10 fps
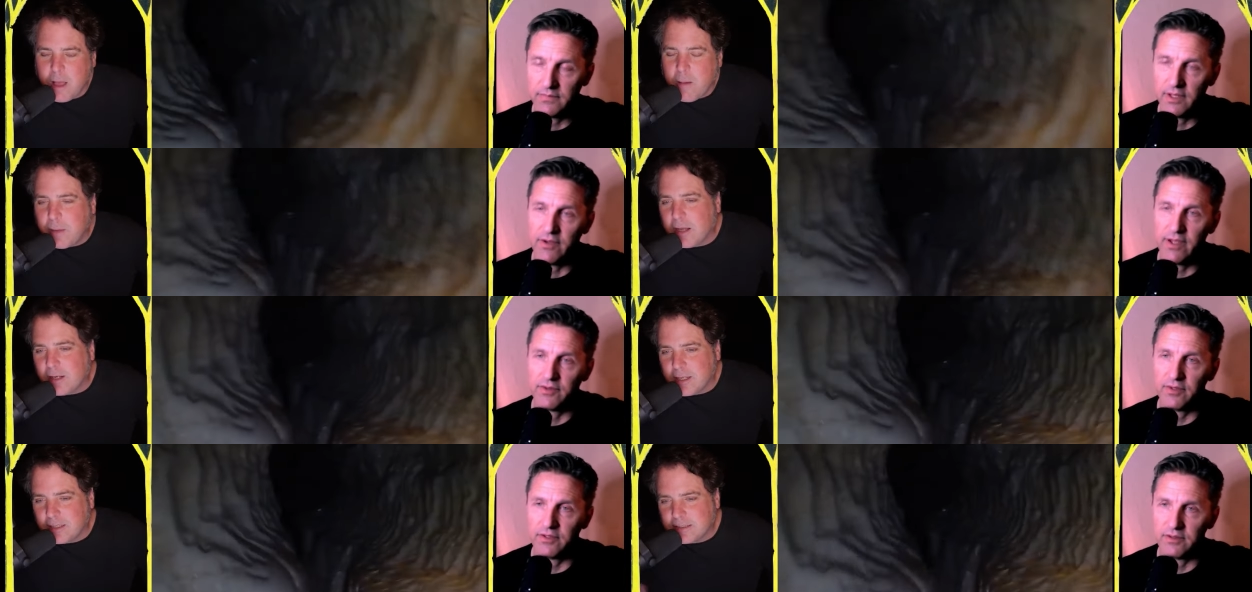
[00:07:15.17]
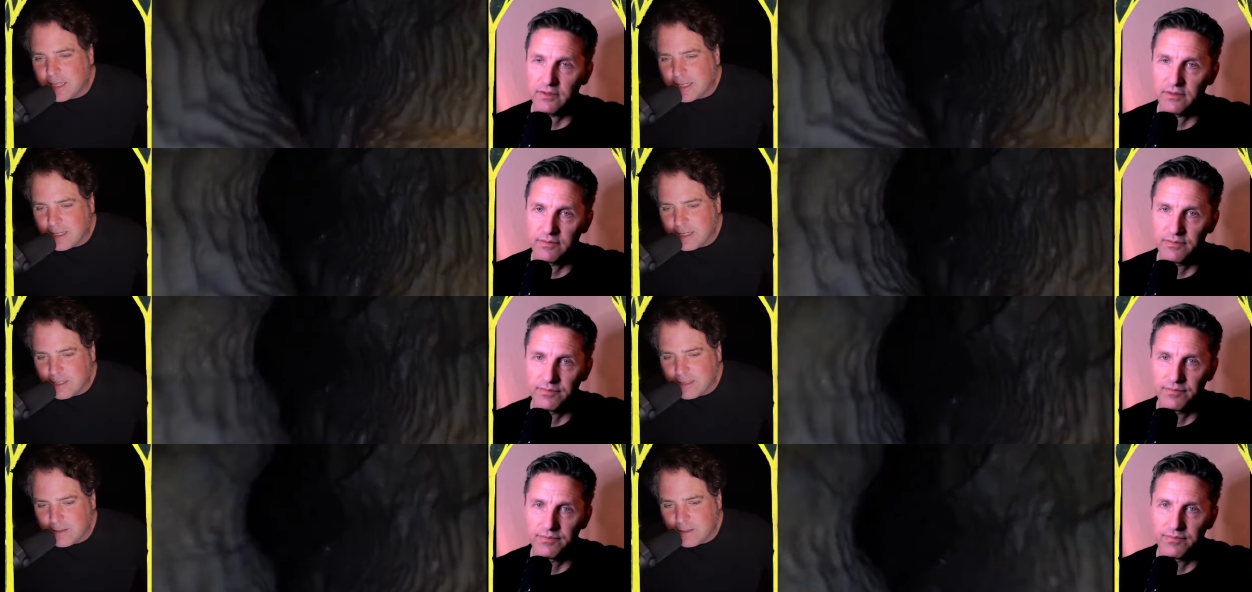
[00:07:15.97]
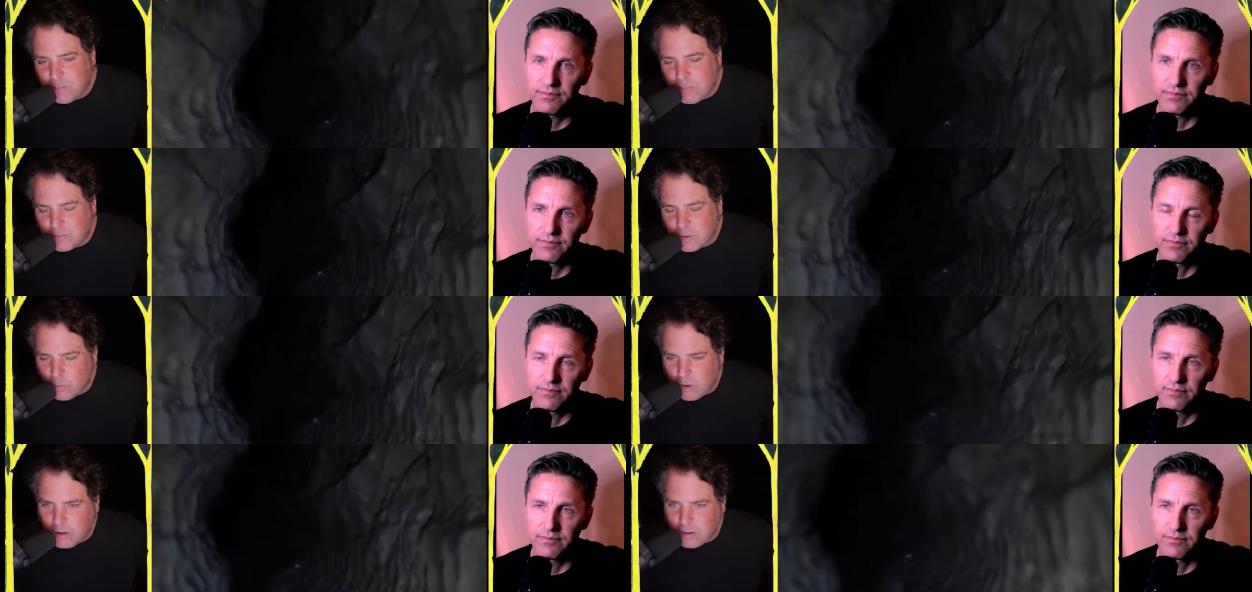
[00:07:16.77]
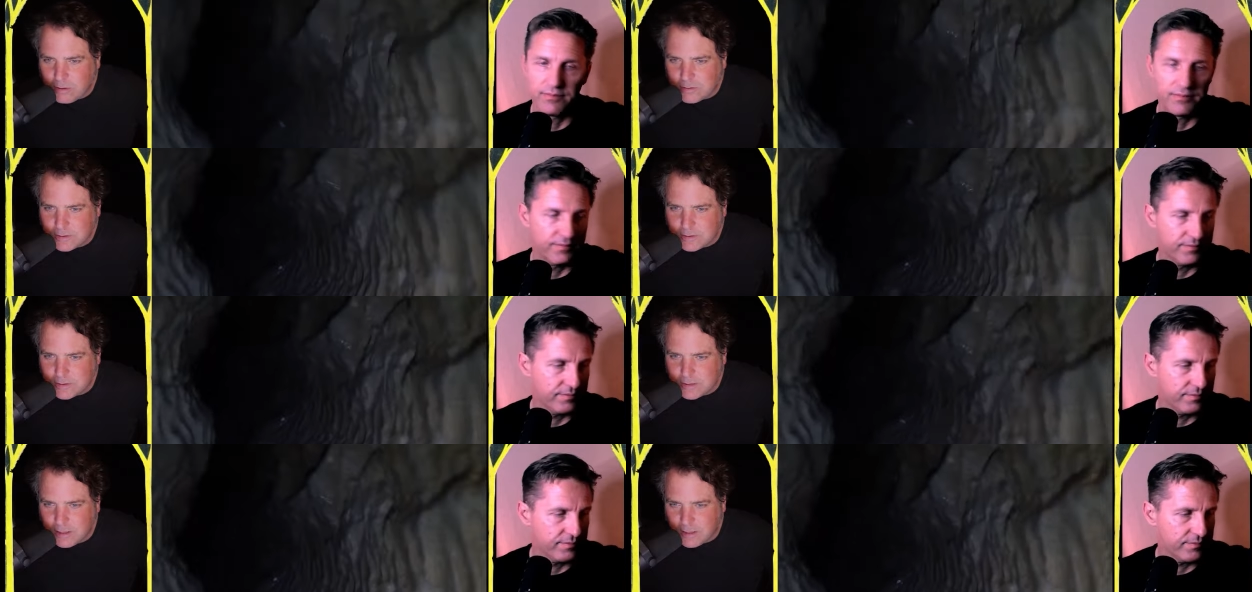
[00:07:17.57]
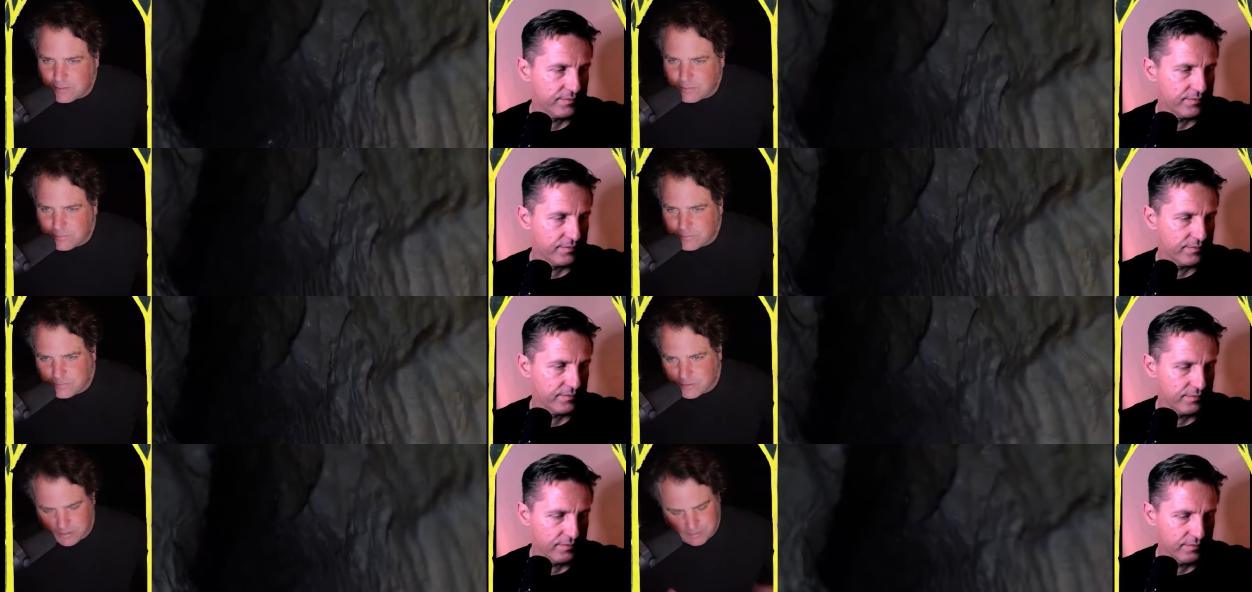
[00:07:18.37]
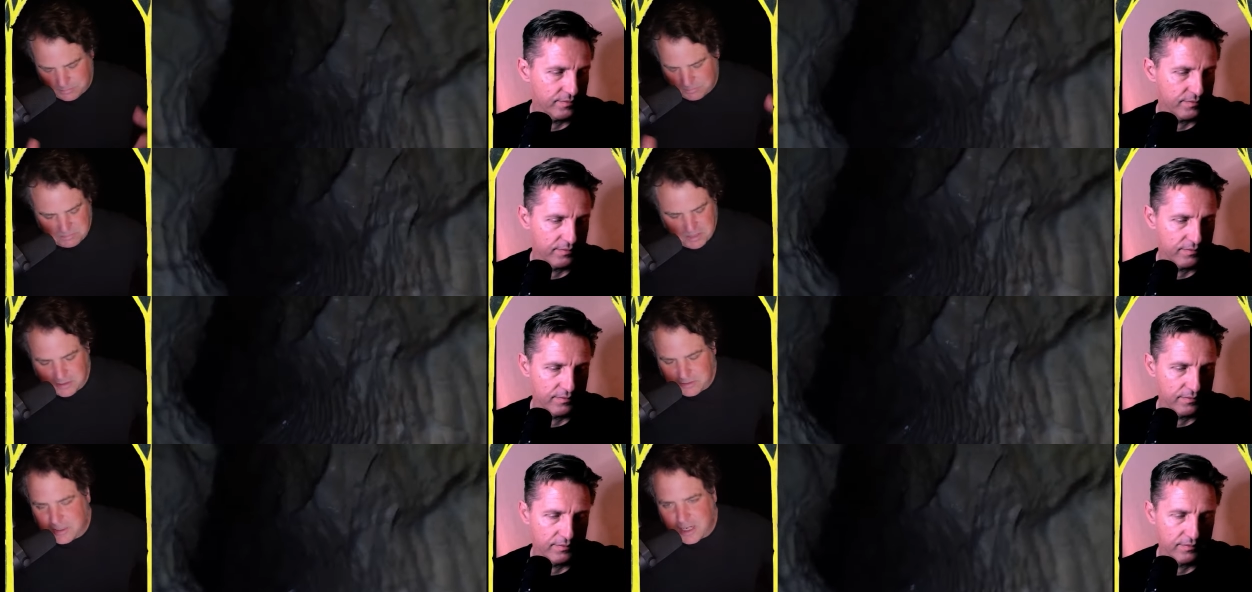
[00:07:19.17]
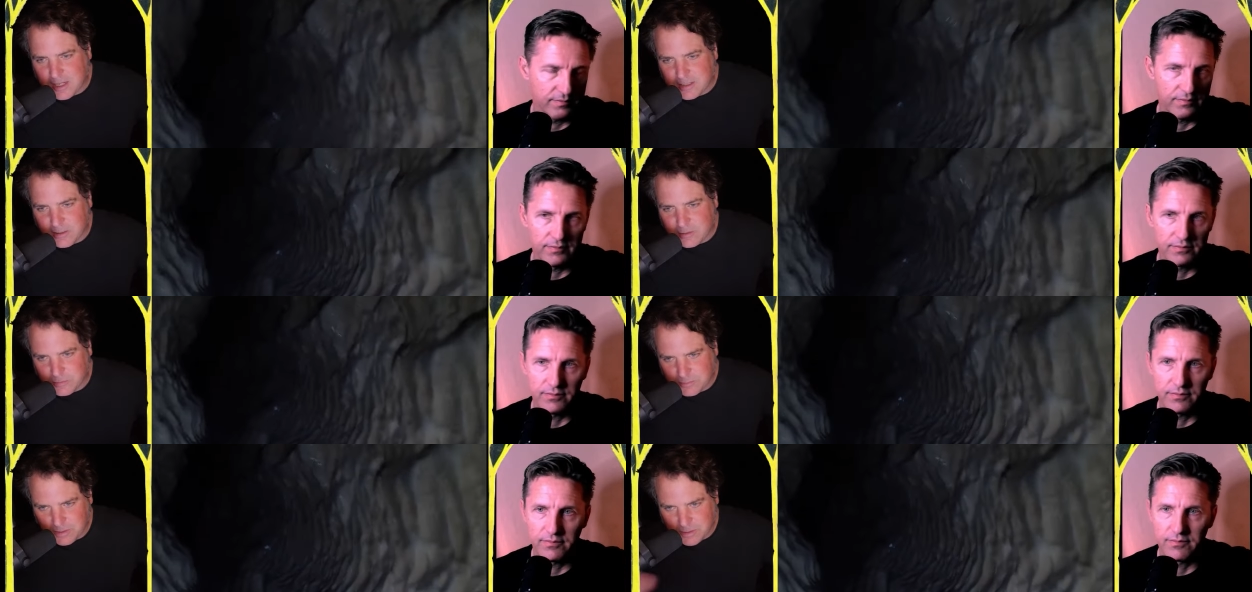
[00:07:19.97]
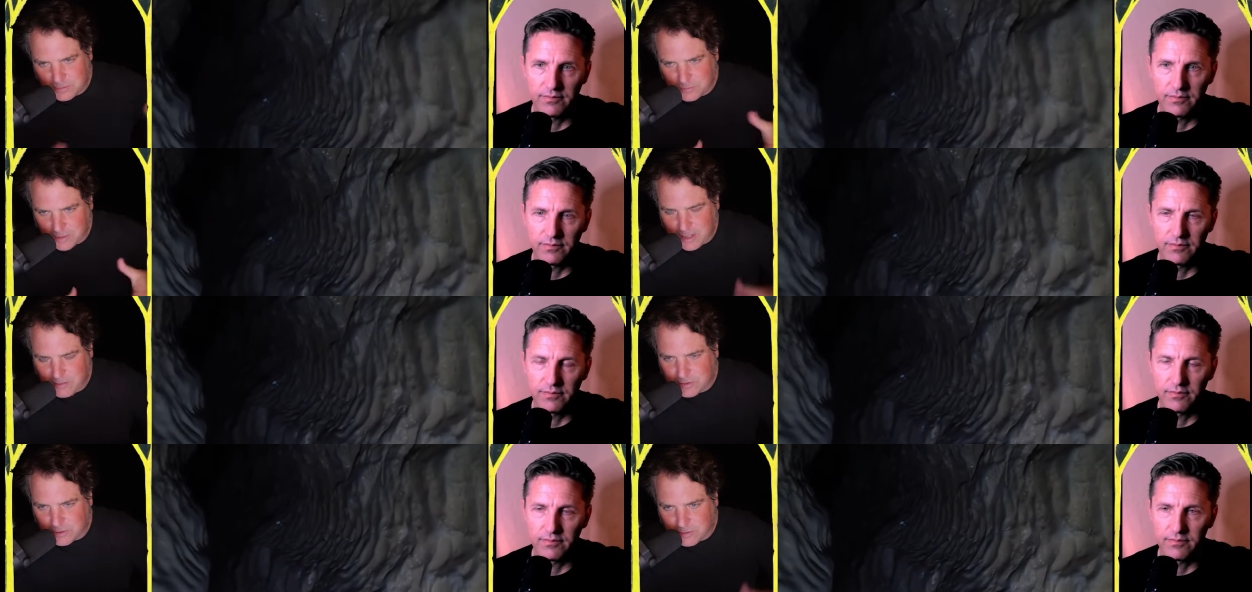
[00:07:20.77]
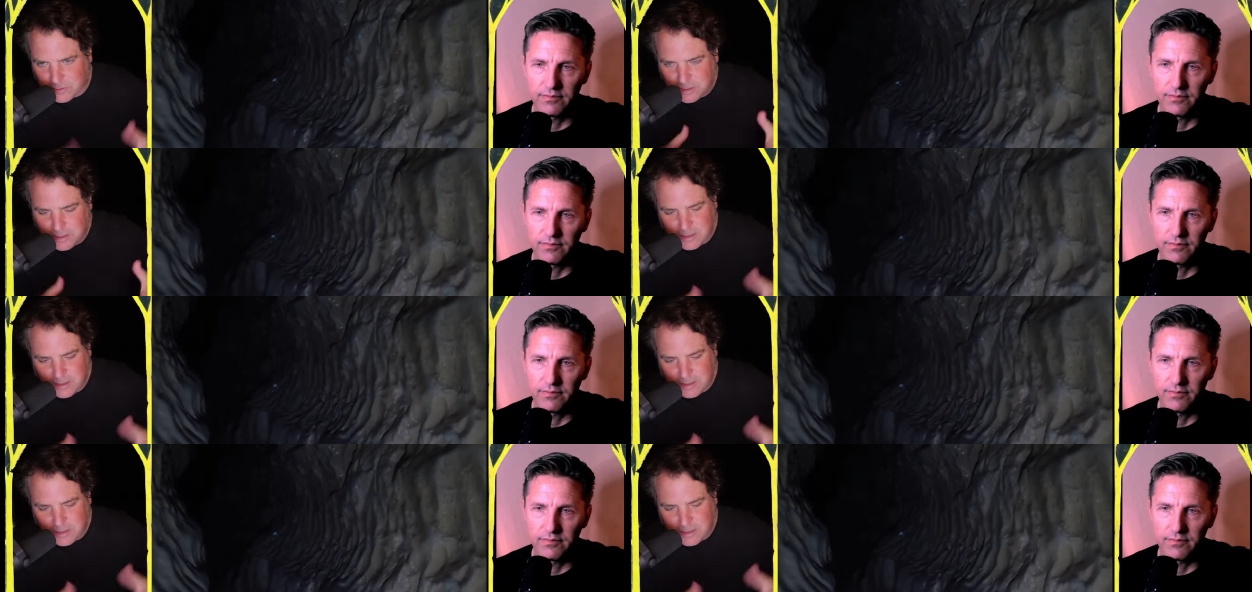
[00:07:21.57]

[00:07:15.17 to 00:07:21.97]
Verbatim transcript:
Speaker 1: but Excellent. it's like the the walls of this hillside that these caves are